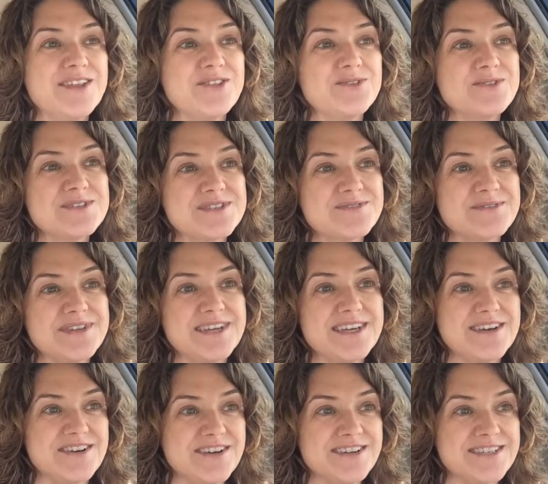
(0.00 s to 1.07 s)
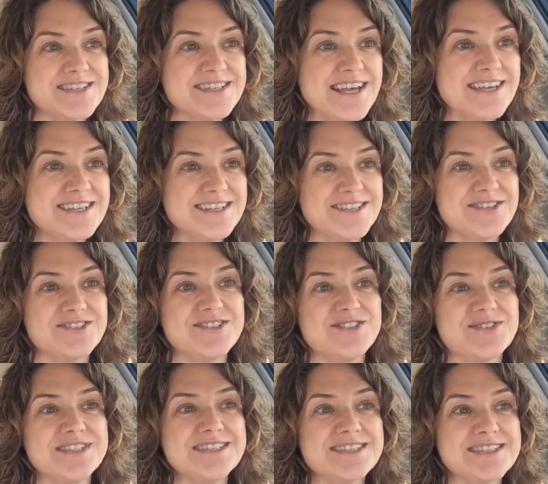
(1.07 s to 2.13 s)
Those 3 are second-year
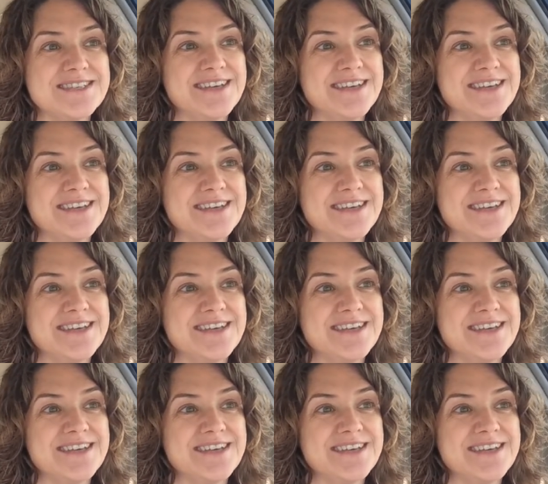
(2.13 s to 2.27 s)
students.